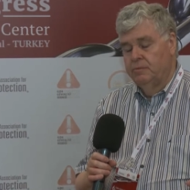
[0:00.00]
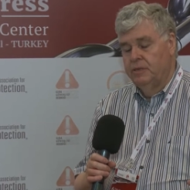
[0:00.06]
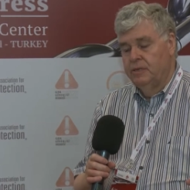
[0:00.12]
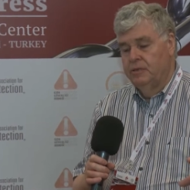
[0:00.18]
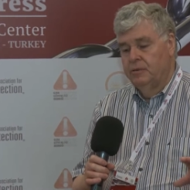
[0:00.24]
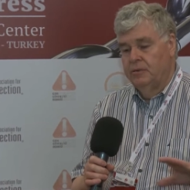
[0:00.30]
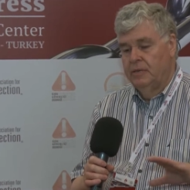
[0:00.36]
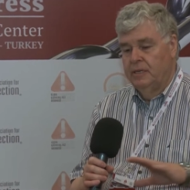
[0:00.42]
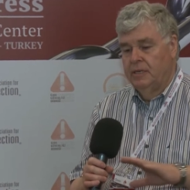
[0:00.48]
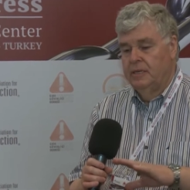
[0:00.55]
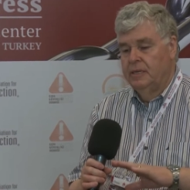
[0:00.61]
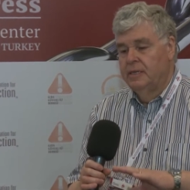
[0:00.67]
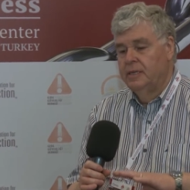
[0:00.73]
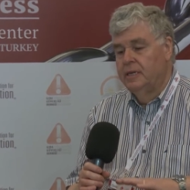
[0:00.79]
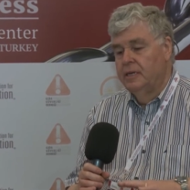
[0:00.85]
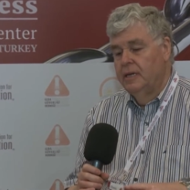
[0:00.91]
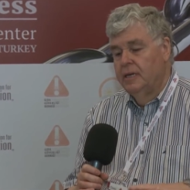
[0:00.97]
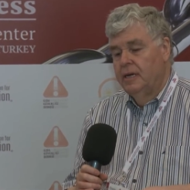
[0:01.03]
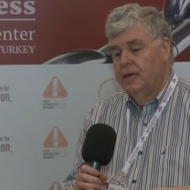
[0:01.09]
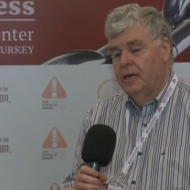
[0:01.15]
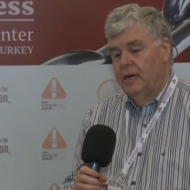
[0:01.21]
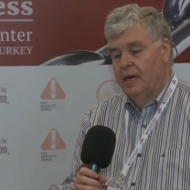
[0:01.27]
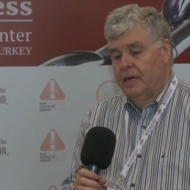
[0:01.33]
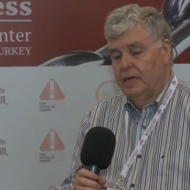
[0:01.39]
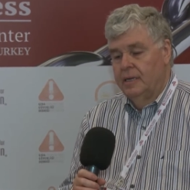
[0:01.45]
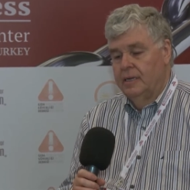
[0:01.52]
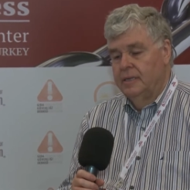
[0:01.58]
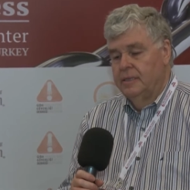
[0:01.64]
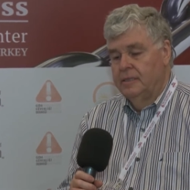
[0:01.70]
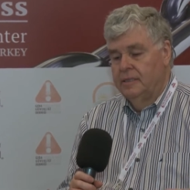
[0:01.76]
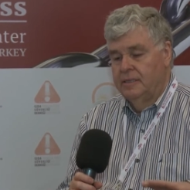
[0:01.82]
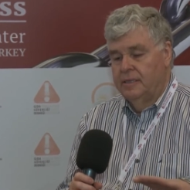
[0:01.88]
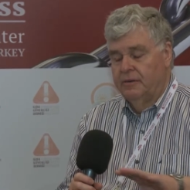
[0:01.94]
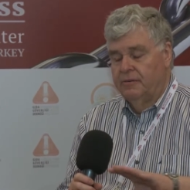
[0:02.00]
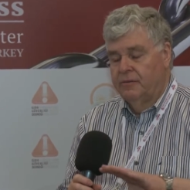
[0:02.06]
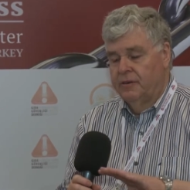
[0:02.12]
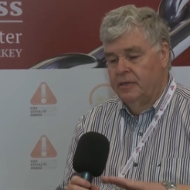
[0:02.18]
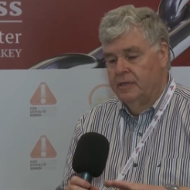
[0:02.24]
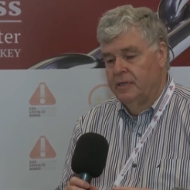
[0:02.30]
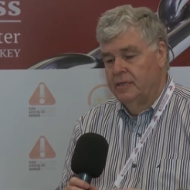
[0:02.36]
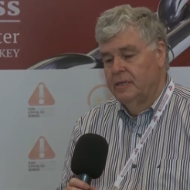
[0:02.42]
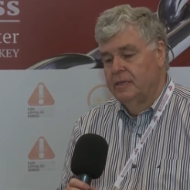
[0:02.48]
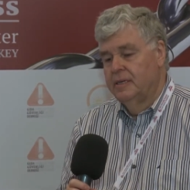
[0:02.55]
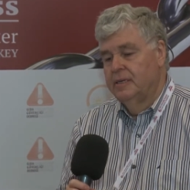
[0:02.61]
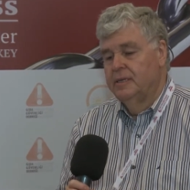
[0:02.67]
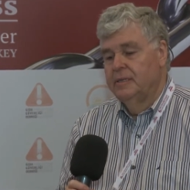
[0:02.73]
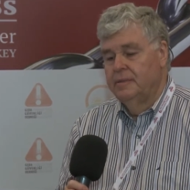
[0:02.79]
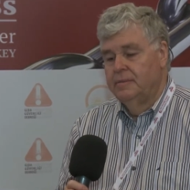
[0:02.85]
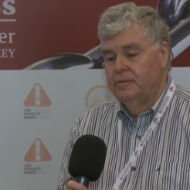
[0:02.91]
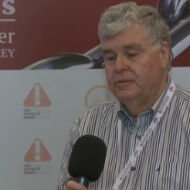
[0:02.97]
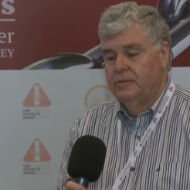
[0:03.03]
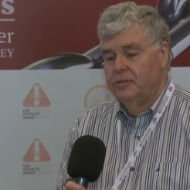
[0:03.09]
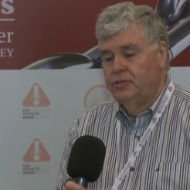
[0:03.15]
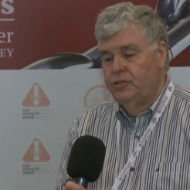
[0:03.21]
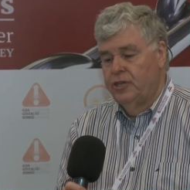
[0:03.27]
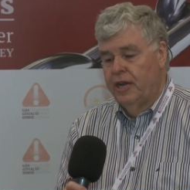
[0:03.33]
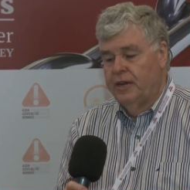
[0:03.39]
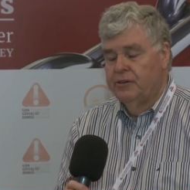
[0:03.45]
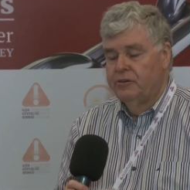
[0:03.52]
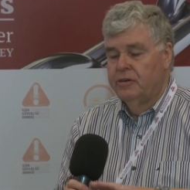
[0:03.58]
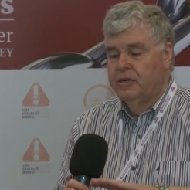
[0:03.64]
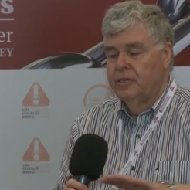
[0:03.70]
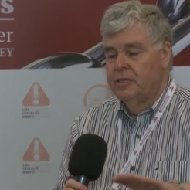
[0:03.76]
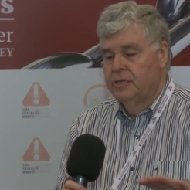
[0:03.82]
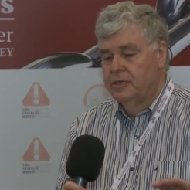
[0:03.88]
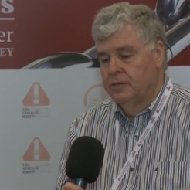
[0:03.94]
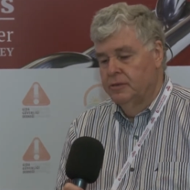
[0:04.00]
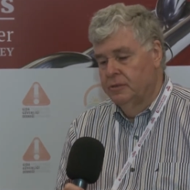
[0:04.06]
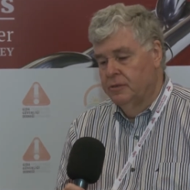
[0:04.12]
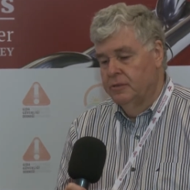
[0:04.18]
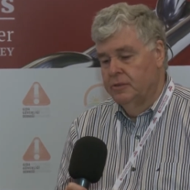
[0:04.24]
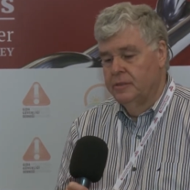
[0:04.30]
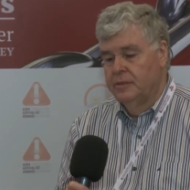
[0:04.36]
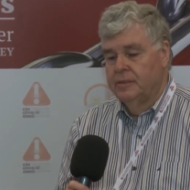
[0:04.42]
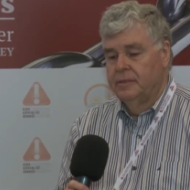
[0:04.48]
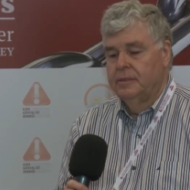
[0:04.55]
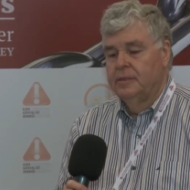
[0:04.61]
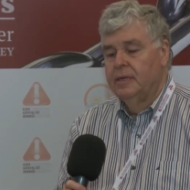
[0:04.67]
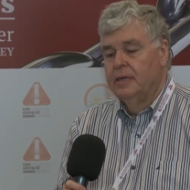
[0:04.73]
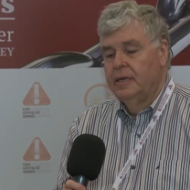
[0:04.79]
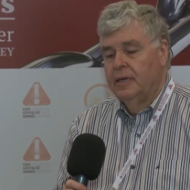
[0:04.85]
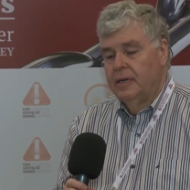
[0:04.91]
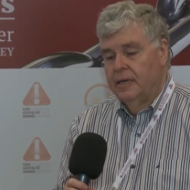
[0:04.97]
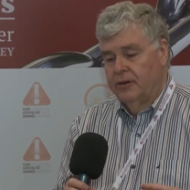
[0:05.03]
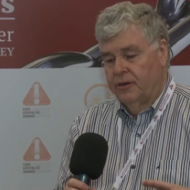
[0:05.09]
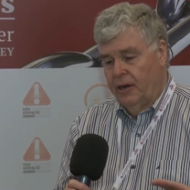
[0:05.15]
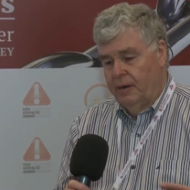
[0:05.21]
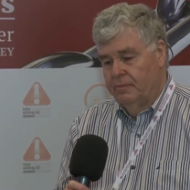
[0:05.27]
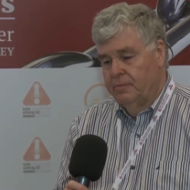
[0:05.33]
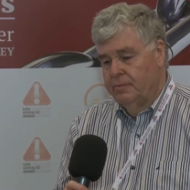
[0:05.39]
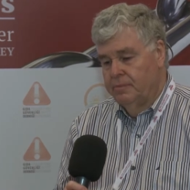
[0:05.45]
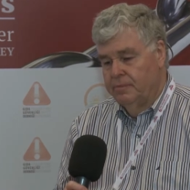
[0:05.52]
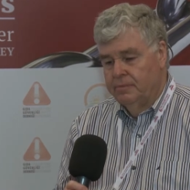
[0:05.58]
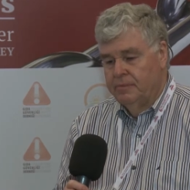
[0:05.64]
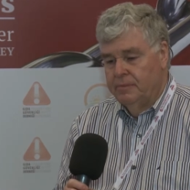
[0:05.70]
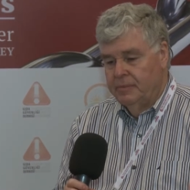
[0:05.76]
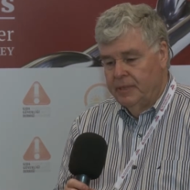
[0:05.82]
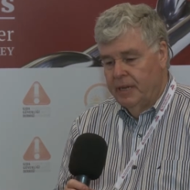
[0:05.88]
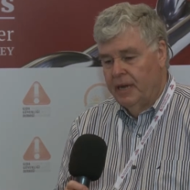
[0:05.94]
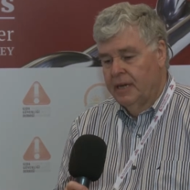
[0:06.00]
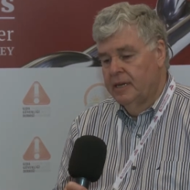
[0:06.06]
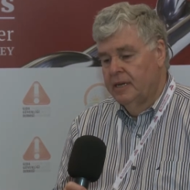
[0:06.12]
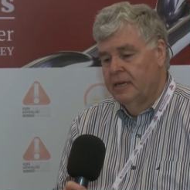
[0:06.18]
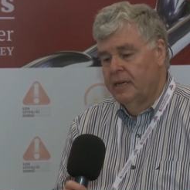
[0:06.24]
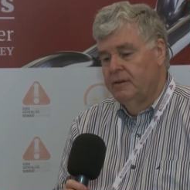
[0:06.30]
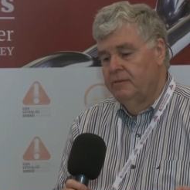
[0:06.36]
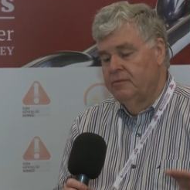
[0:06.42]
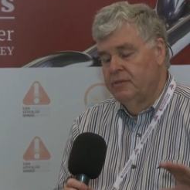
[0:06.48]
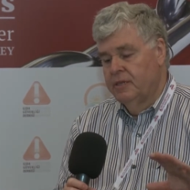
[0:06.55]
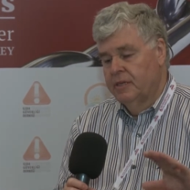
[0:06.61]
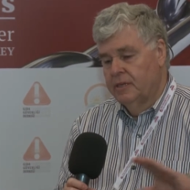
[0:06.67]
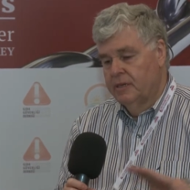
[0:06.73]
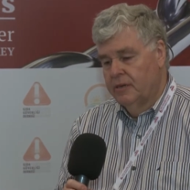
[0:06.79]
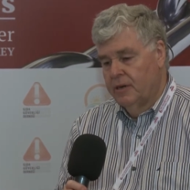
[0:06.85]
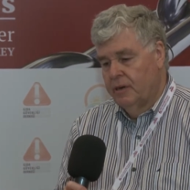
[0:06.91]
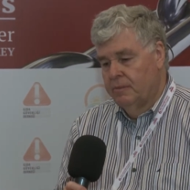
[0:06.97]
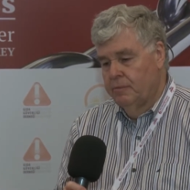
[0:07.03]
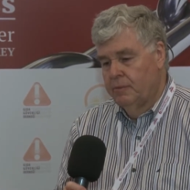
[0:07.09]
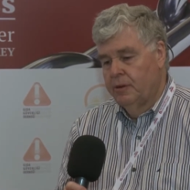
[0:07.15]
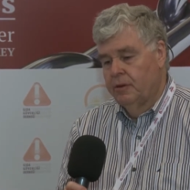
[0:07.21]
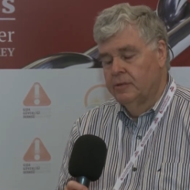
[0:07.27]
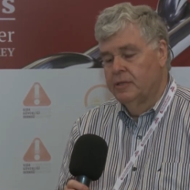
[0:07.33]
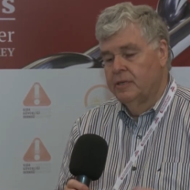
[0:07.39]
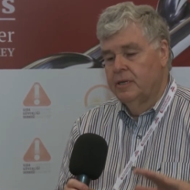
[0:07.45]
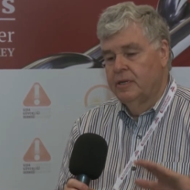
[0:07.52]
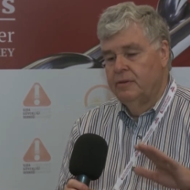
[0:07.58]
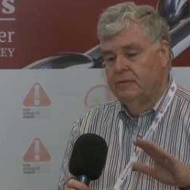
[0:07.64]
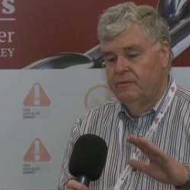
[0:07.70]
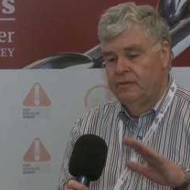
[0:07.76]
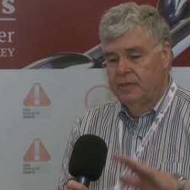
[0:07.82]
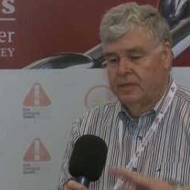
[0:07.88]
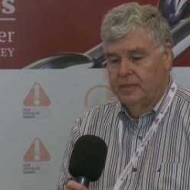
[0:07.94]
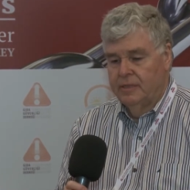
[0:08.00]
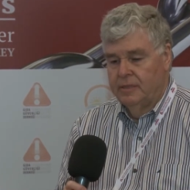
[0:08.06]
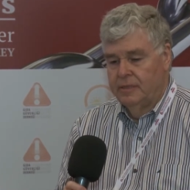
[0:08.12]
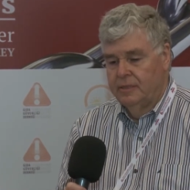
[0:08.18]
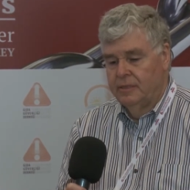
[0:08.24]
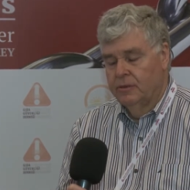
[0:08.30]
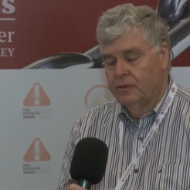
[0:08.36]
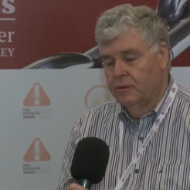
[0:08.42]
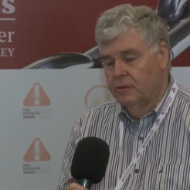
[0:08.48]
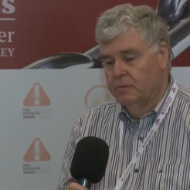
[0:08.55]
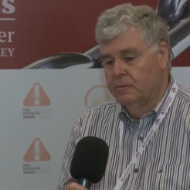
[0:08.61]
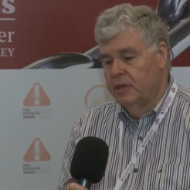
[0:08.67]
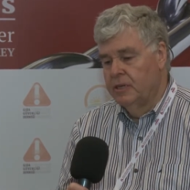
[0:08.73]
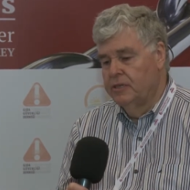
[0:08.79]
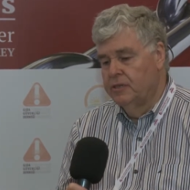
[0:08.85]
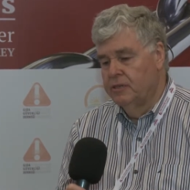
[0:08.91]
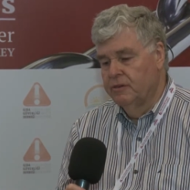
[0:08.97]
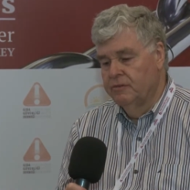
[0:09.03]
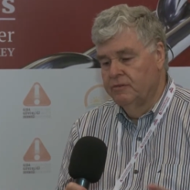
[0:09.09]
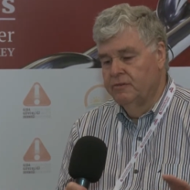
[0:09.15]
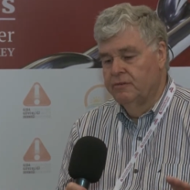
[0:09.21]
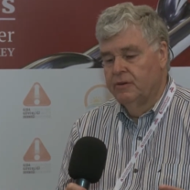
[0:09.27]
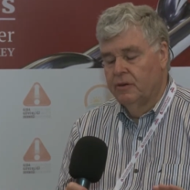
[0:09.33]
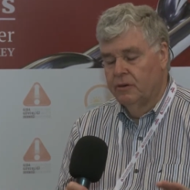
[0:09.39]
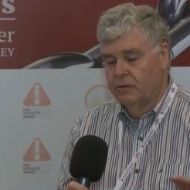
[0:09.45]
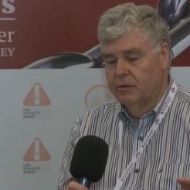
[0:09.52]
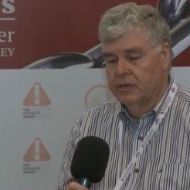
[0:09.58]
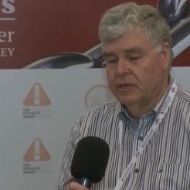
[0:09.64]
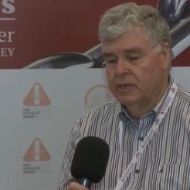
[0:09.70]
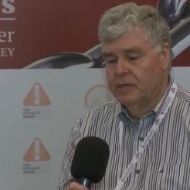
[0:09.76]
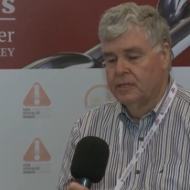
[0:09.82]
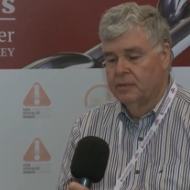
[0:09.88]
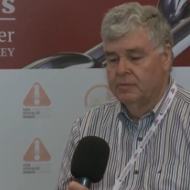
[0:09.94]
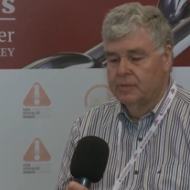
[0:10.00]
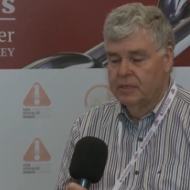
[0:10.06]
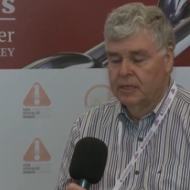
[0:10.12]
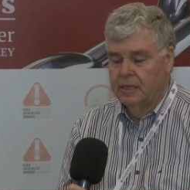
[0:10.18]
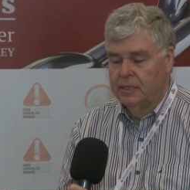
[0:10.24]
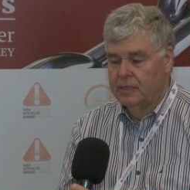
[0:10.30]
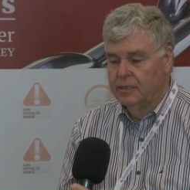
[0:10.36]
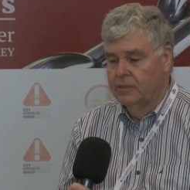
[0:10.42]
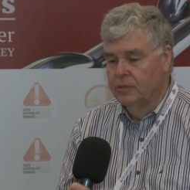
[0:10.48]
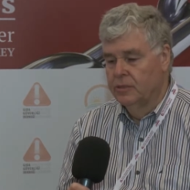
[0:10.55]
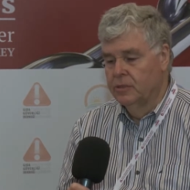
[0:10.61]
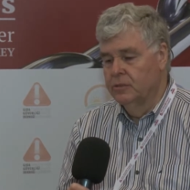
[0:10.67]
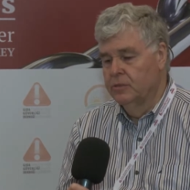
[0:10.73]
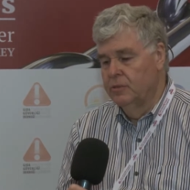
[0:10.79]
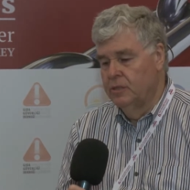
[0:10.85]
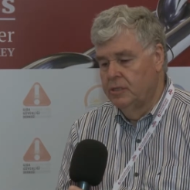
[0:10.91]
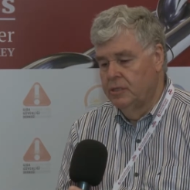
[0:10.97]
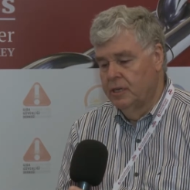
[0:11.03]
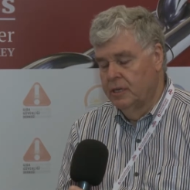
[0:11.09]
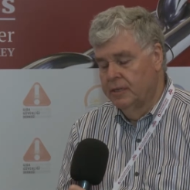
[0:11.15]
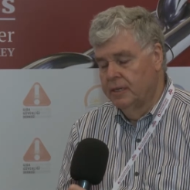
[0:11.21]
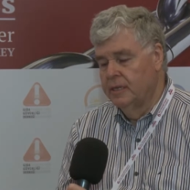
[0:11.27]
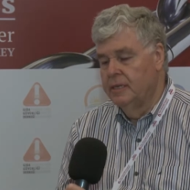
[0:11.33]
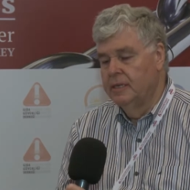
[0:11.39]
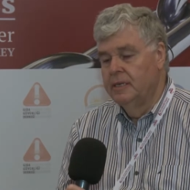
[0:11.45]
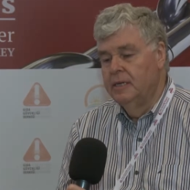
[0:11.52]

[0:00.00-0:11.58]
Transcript: between uh, different genera, so gram negatives and gram positives and a whole bunch of organisms can talk to each other.